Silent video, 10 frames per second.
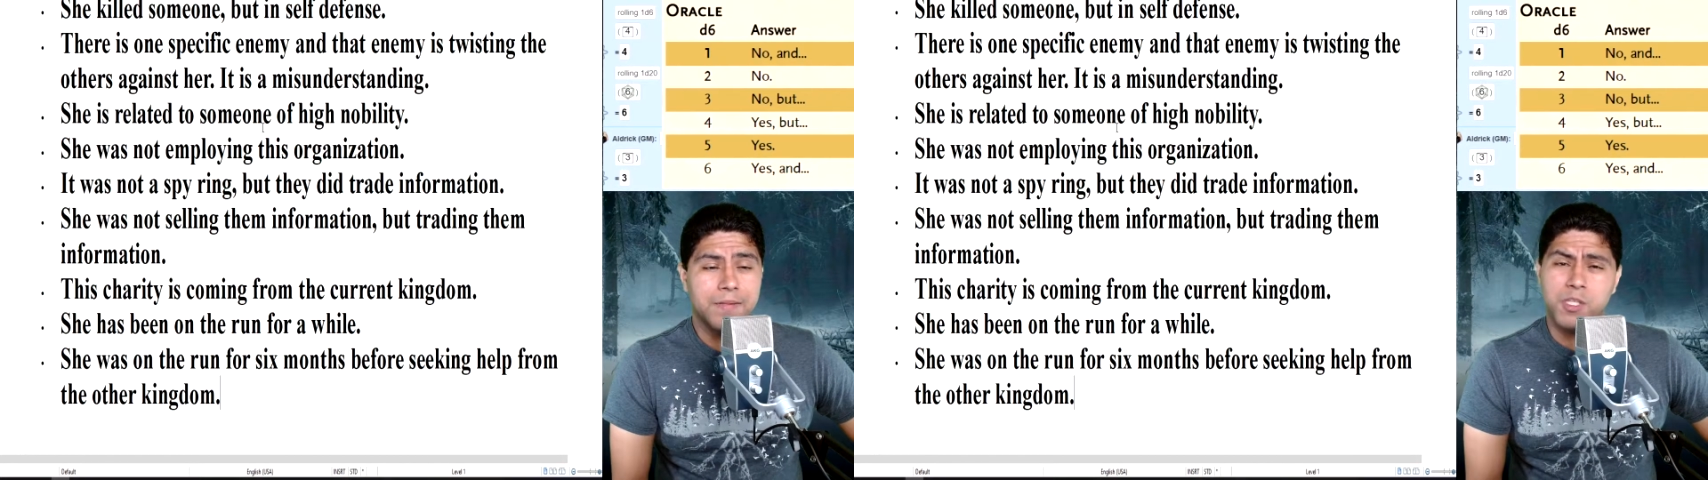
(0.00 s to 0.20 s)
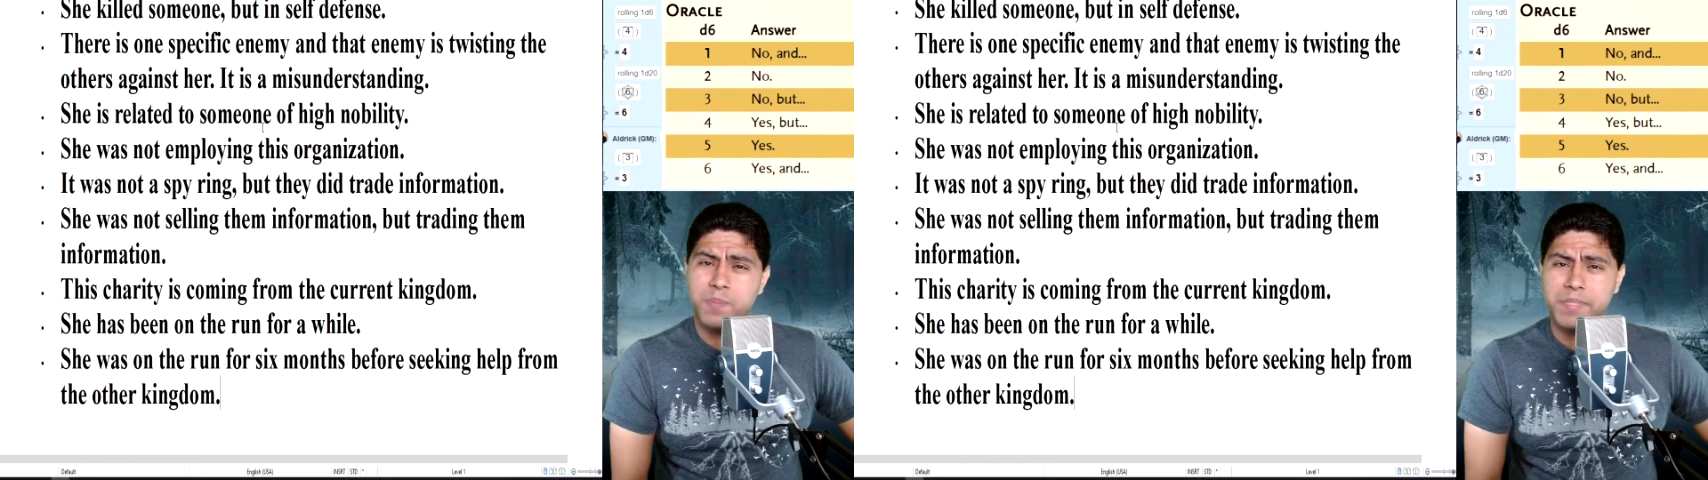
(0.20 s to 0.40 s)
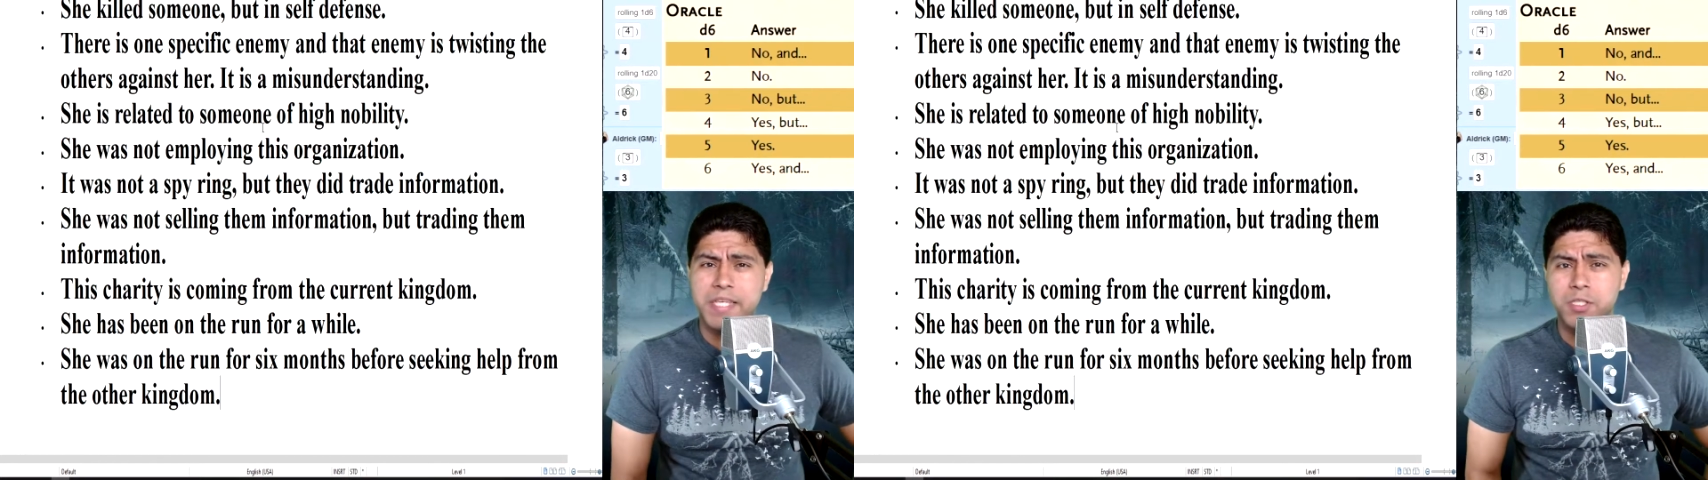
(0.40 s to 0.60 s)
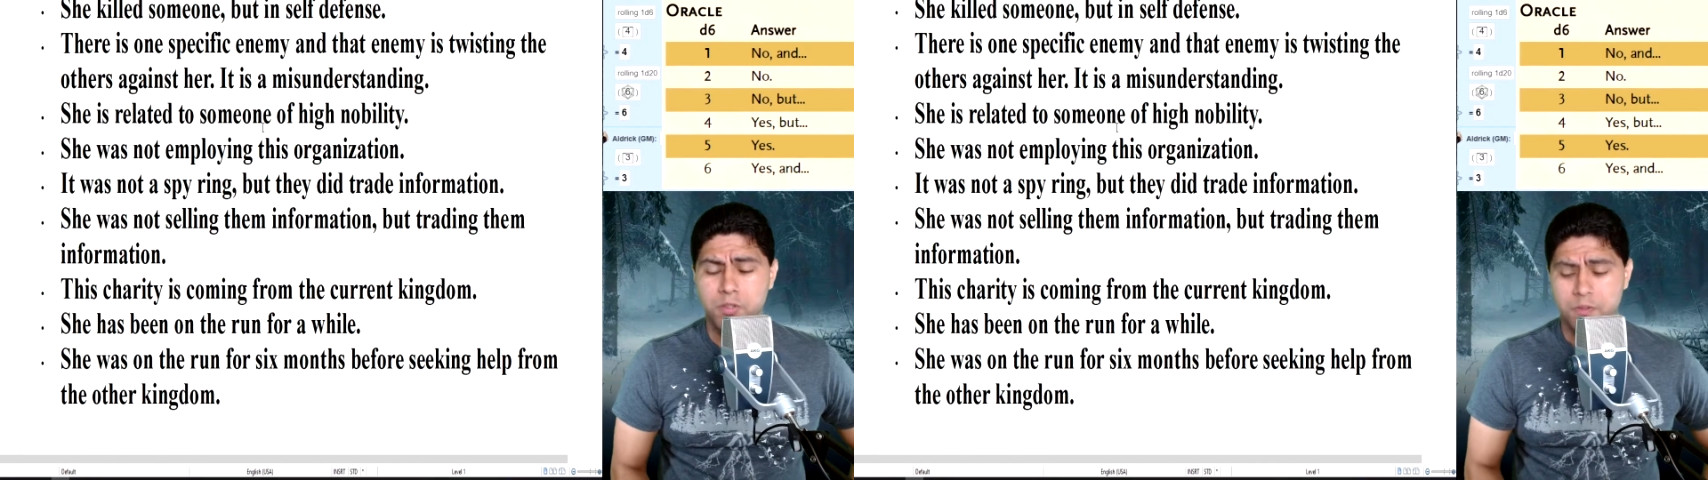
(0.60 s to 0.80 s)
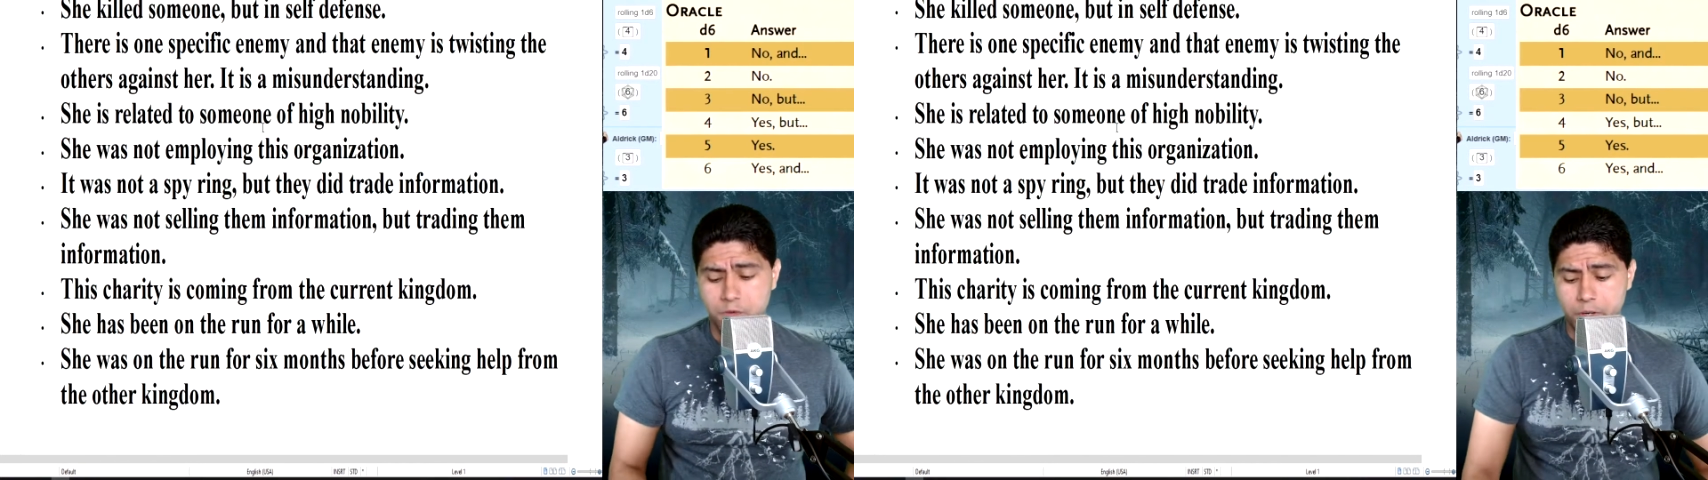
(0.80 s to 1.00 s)
there's
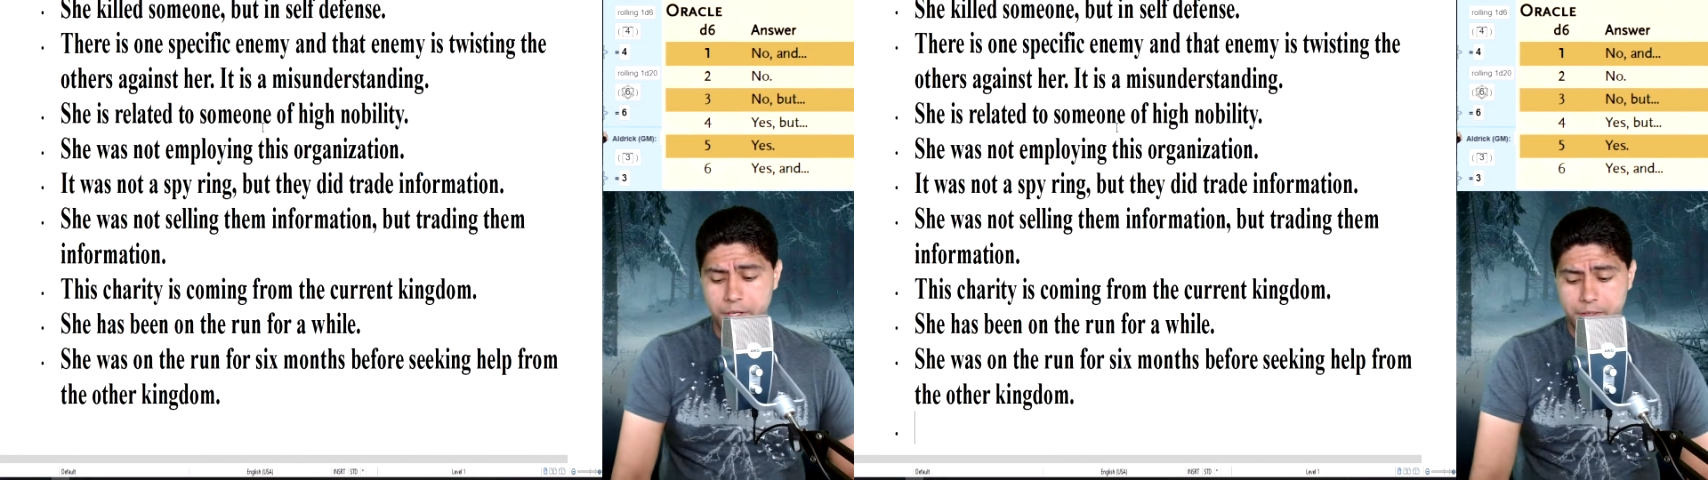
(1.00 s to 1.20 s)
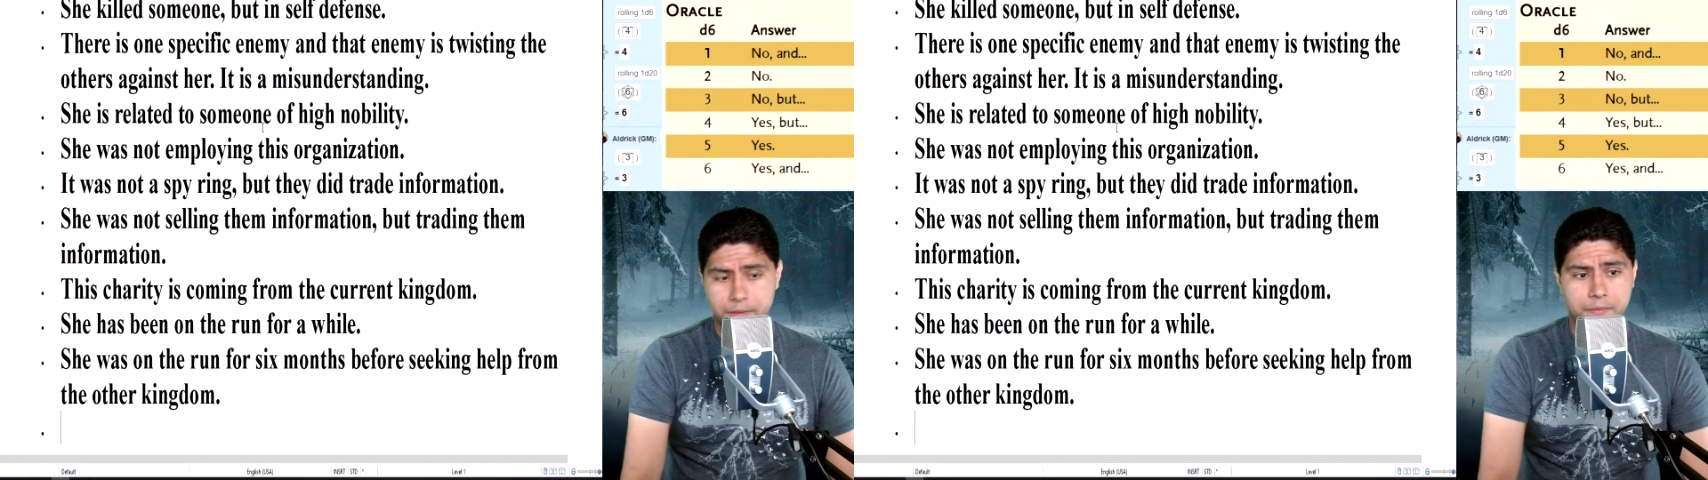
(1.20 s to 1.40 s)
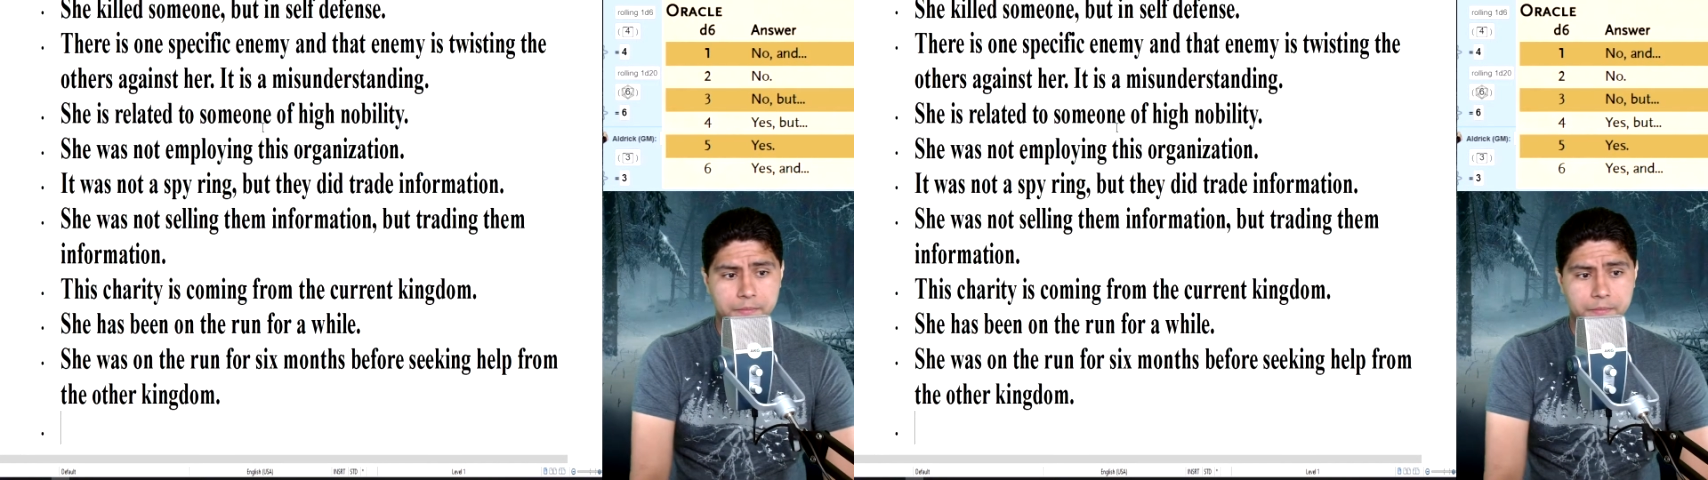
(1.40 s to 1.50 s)
potential for it.